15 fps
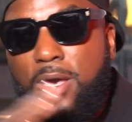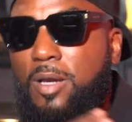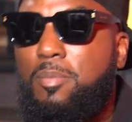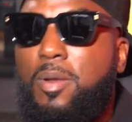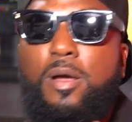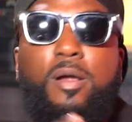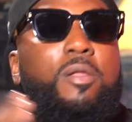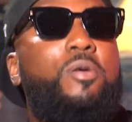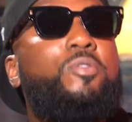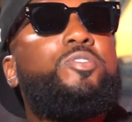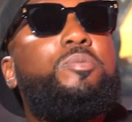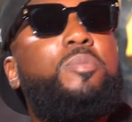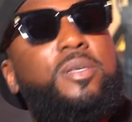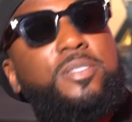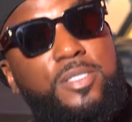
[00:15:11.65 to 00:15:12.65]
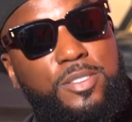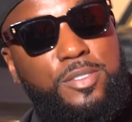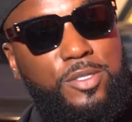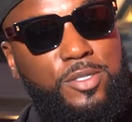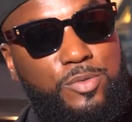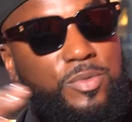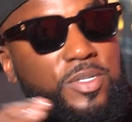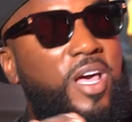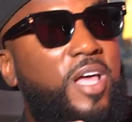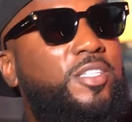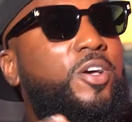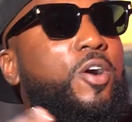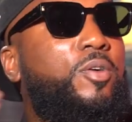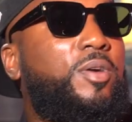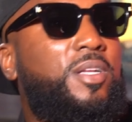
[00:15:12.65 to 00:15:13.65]
And I'm not close to my sister because we're not
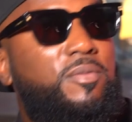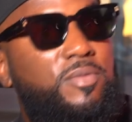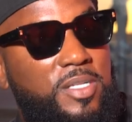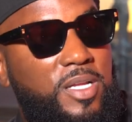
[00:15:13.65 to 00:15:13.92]
talking every